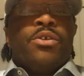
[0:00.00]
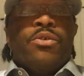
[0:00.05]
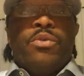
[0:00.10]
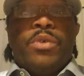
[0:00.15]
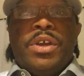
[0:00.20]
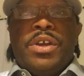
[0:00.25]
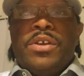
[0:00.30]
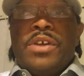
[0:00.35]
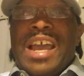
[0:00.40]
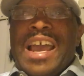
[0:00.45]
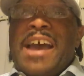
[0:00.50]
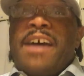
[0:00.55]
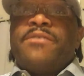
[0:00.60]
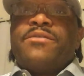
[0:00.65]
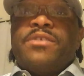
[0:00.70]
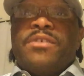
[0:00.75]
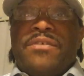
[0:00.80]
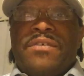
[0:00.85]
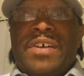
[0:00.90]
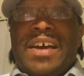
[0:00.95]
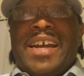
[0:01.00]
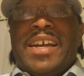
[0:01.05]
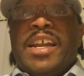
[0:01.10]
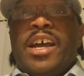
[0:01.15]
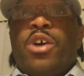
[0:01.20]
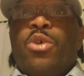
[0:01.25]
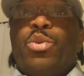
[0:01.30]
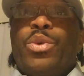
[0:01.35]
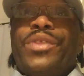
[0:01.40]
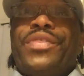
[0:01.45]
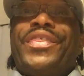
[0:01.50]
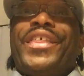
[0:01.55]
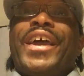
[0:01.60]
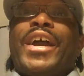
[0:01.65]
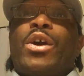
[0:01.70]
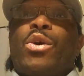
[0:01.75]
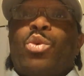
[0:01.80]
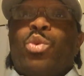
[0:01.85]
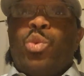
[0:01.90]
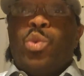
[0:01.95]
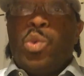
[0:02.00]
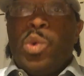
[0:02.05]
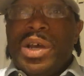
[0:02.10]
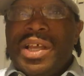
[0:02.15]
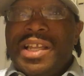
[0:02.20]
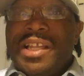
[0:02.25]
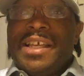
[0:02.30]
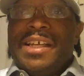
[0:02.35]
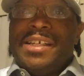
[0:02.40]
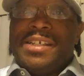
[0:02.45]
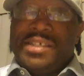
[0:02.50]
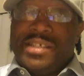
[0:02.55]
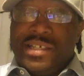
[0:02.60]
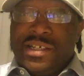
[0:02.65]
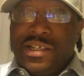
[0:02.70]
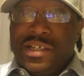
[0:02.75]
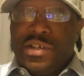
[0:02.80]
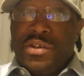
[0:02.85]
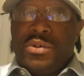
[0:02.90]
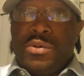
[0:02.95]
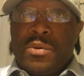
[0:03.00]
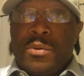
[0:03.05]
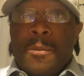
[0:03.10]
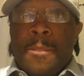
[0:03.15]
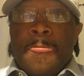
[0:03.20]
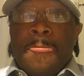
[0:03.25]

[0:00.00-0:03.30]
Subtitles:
we have to find out what they're willing to do.